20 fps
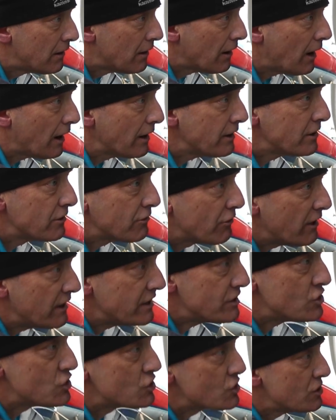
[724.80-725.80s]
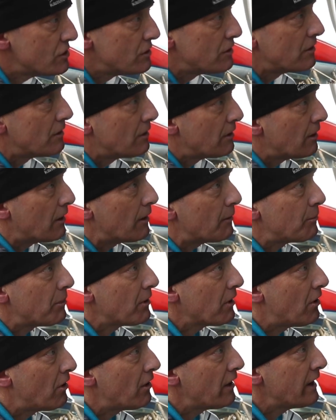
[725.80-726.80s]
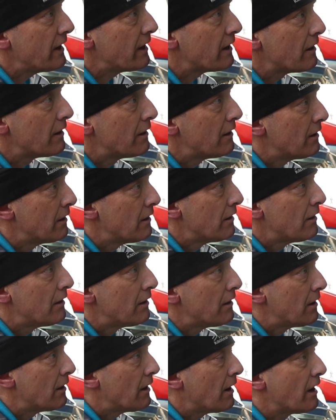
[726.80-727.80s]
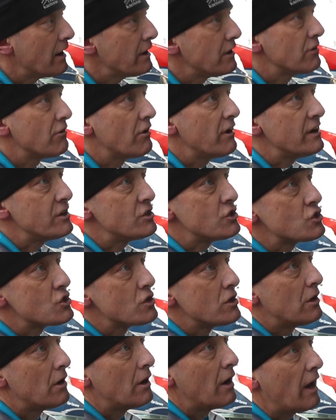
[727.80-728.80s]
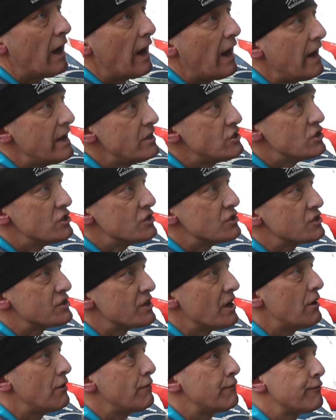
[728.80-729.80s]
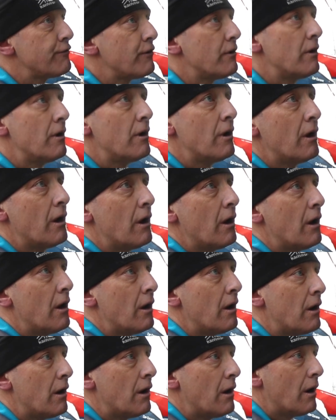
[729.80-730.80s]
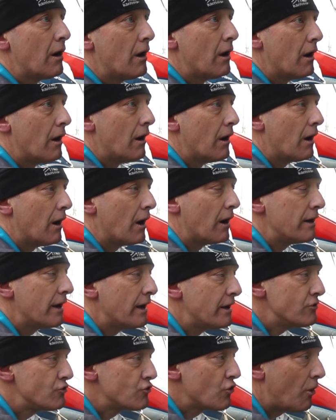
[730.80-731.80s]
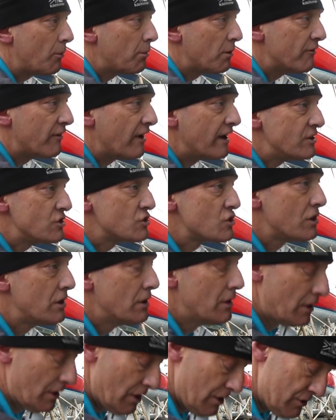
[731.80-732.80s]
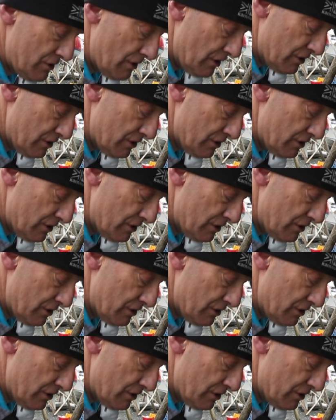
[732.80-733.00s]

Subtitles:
under edge, apply, under edge, edge itself, and then top of edge. So